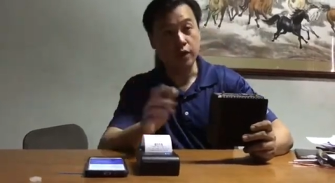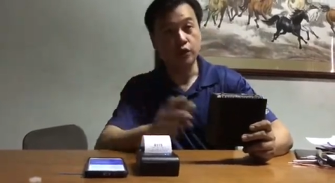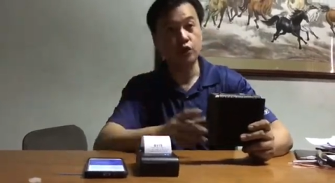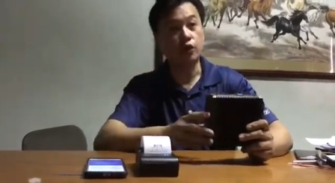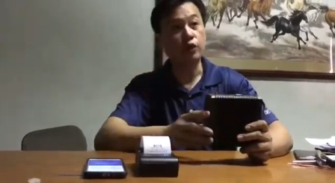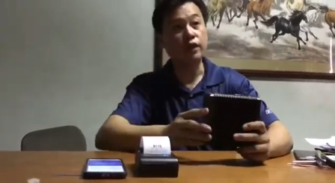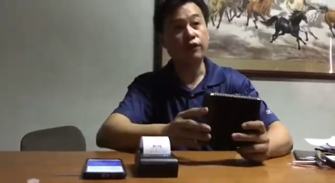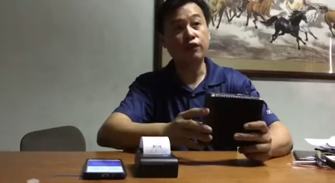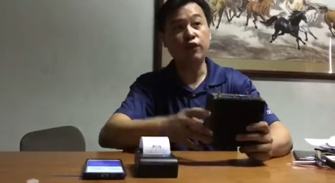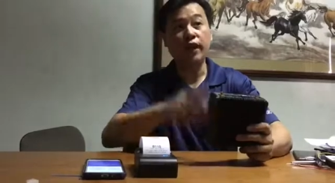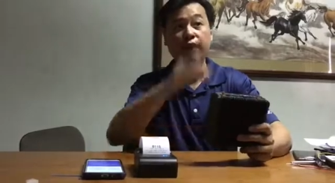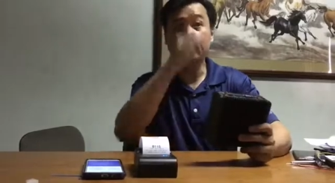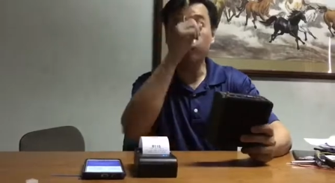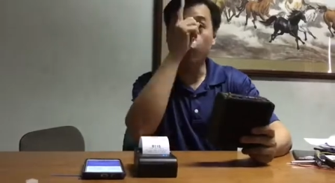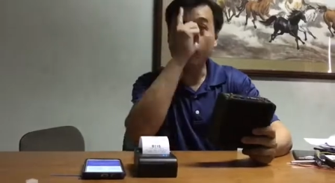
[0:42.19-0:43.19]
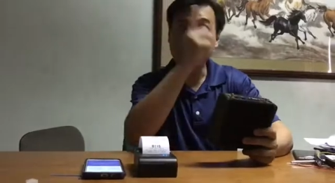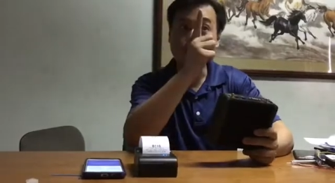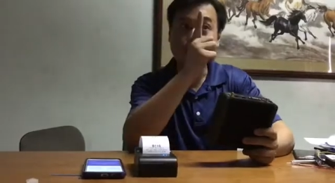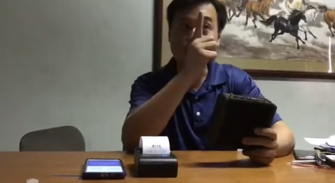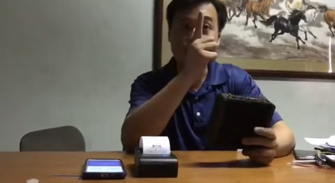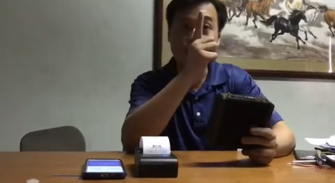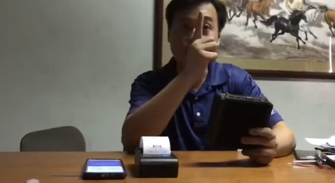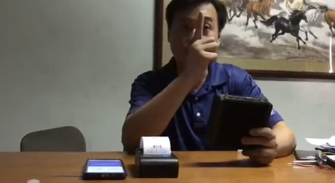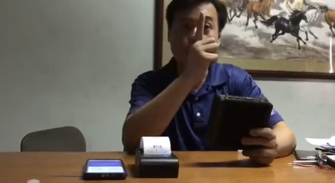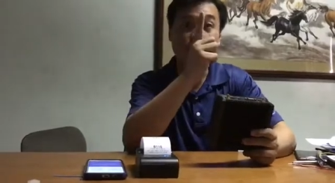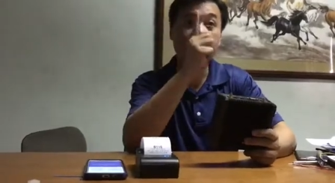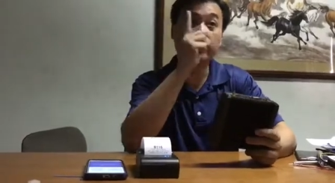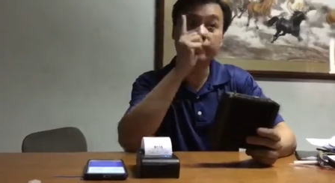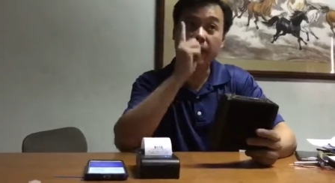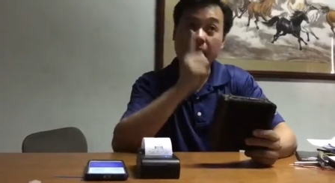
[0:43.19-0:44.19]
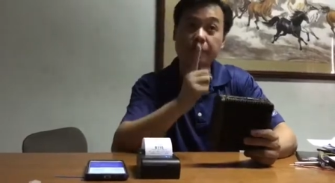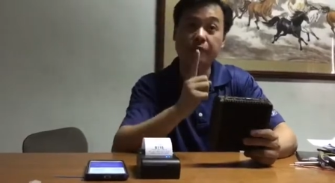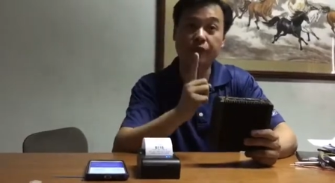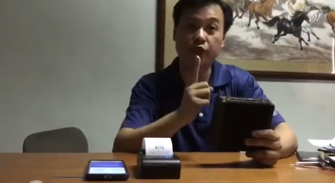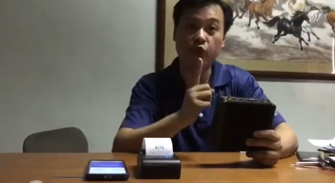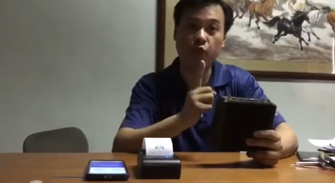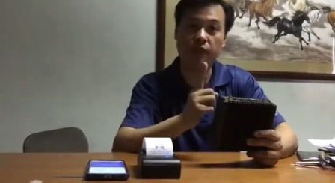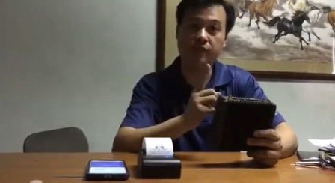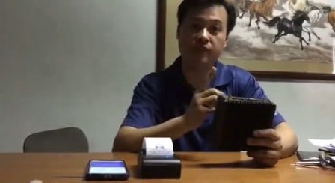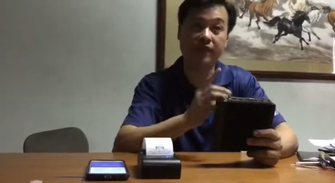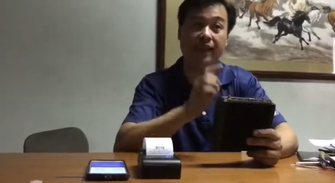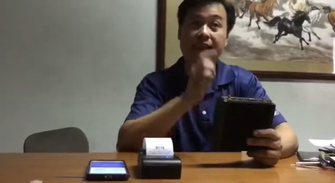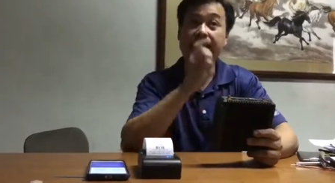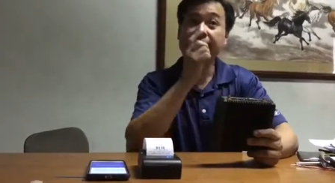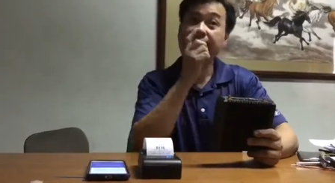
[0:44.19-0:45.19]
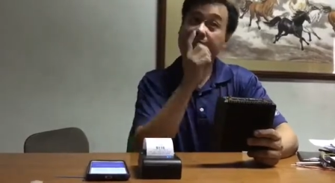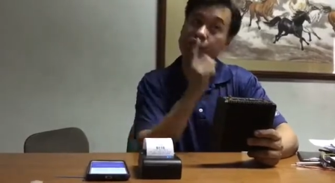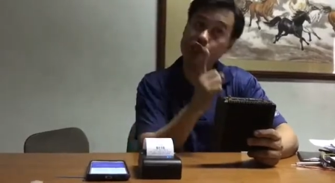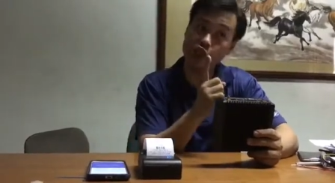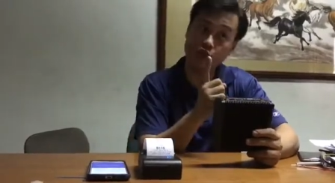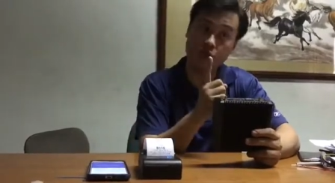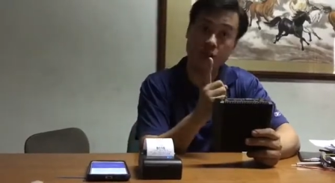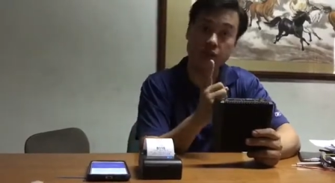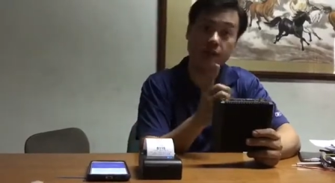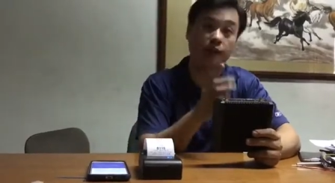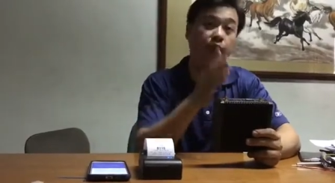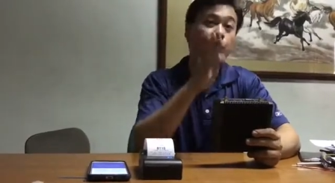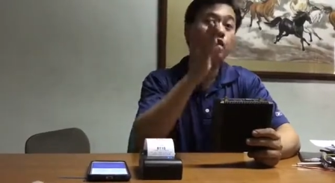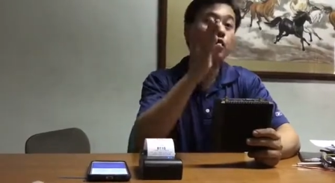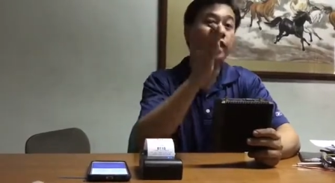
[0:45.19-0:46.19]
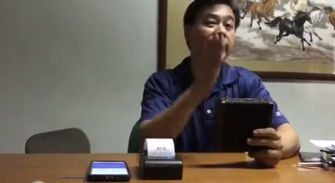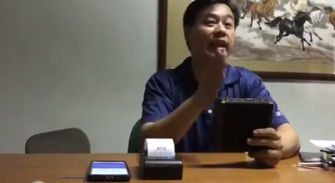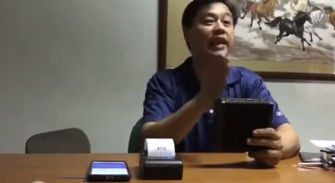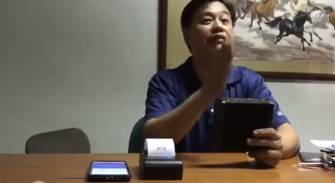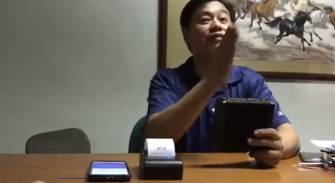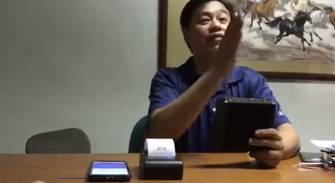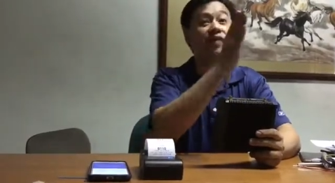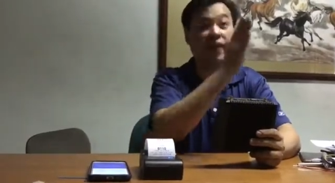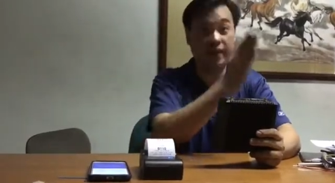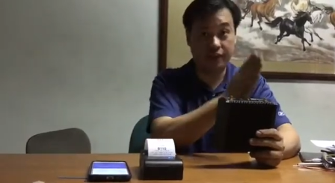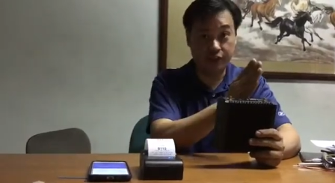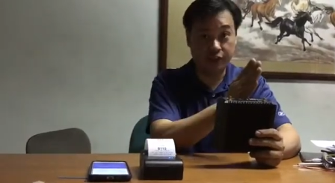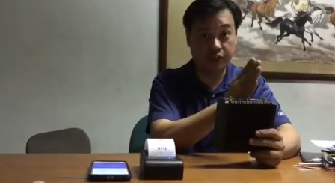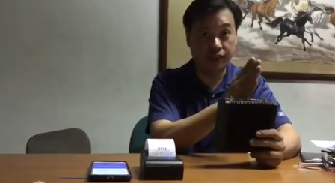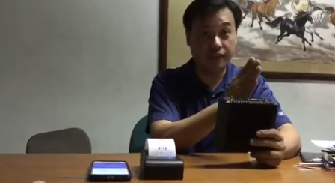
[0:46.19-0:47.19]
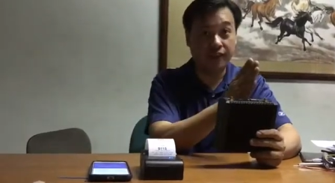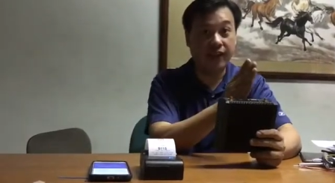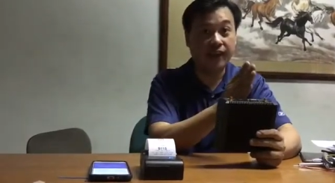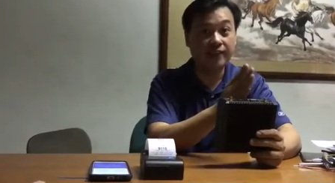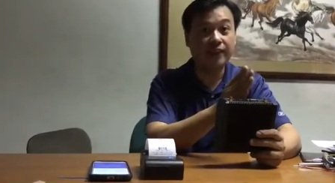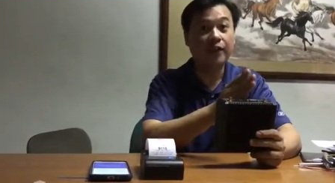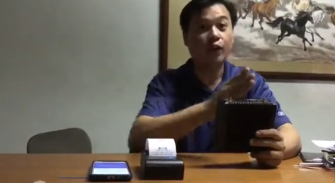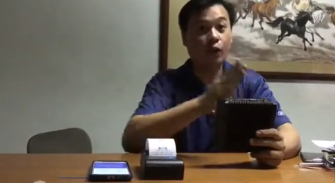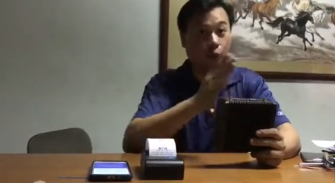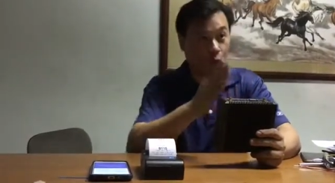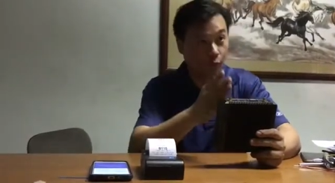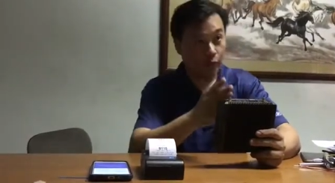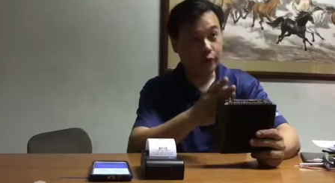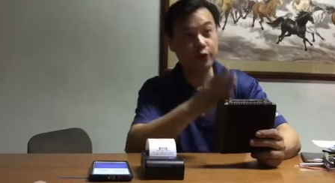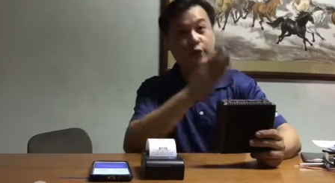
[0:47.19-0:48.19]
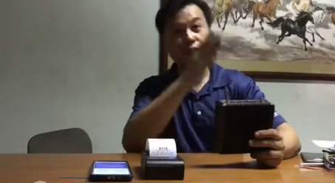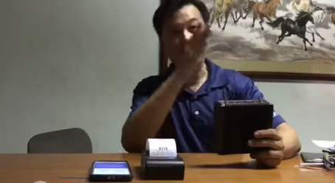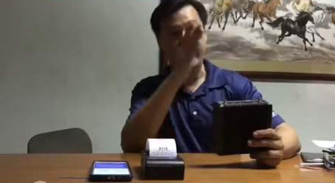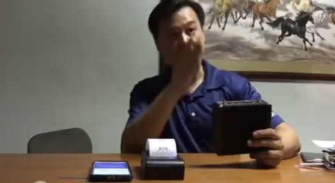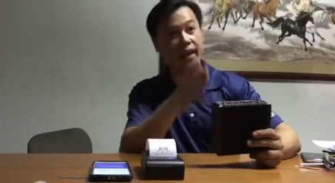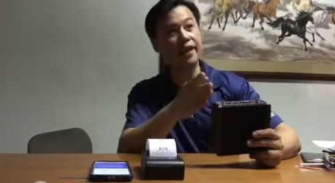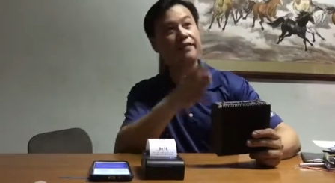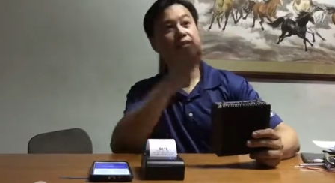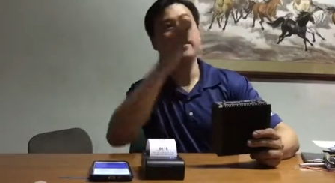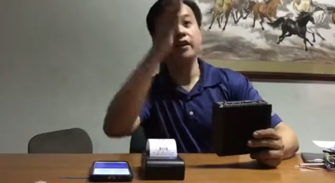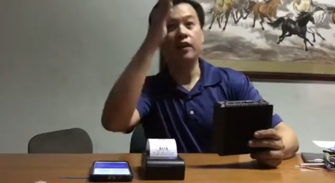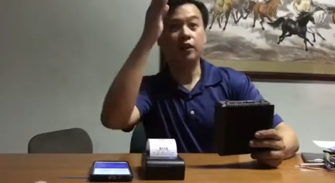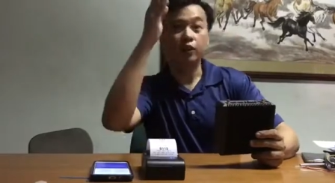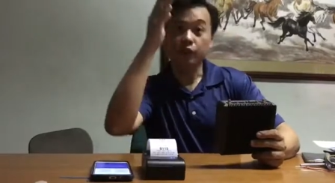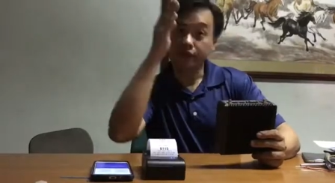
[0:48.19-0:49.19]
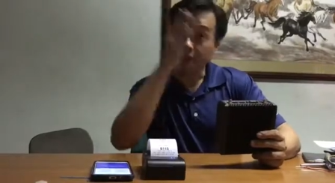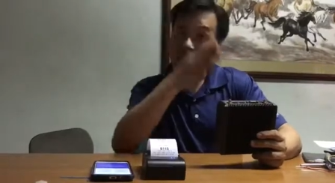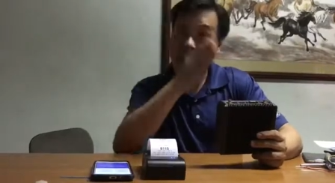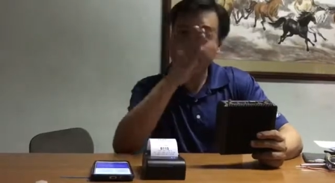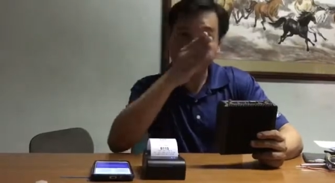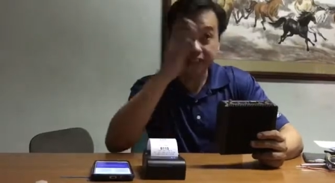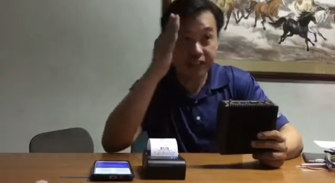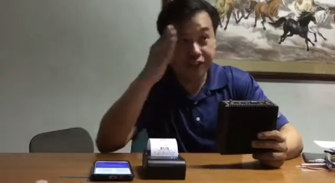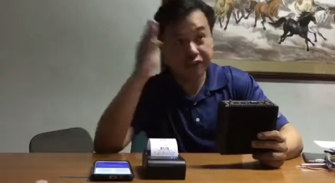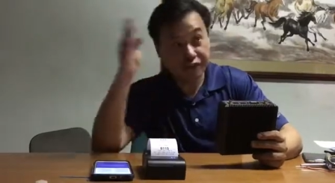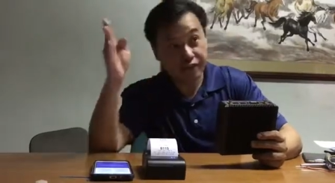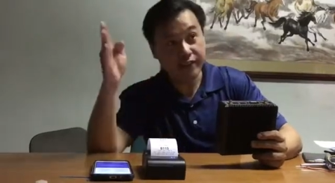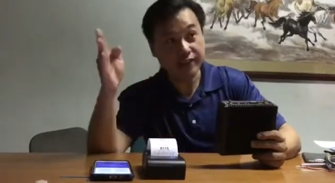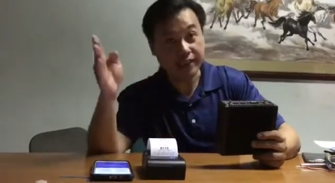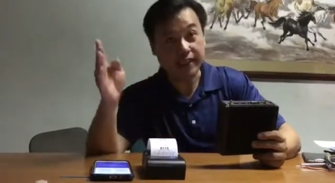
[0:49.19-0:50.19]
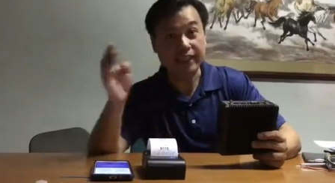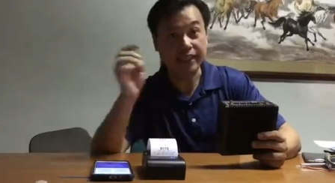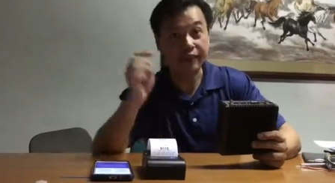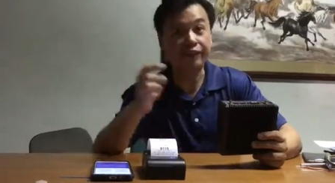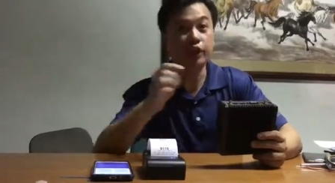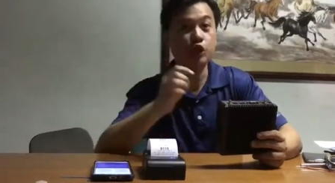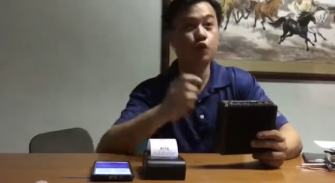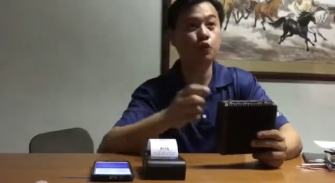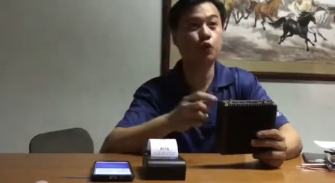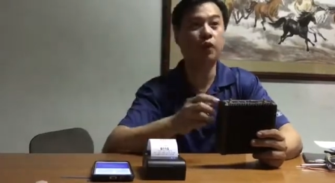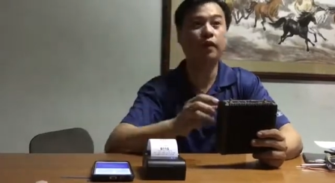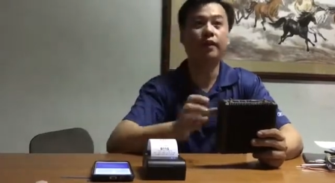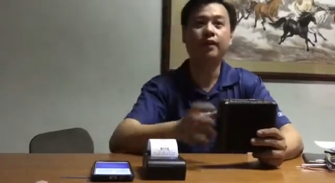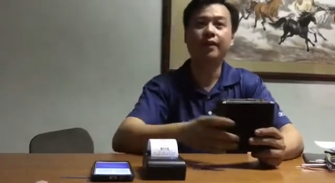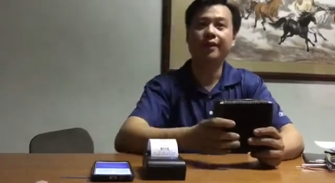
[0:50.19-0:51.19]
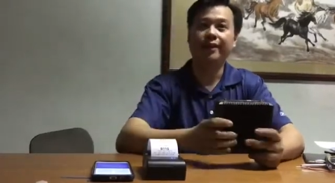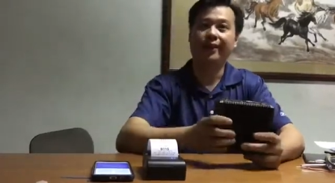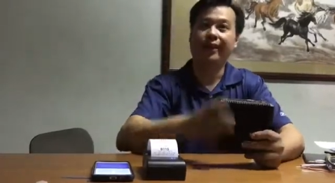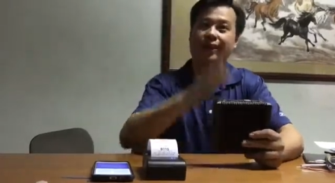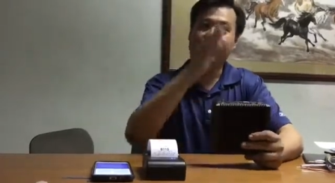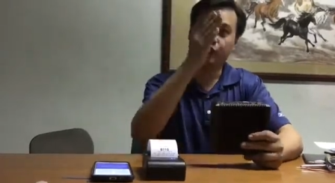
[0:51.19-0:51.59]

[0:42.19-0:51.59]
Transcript: So if you have one window with a type of queue, let's say cashier, you can have 10 underneath that, or you can have 10 different individual, like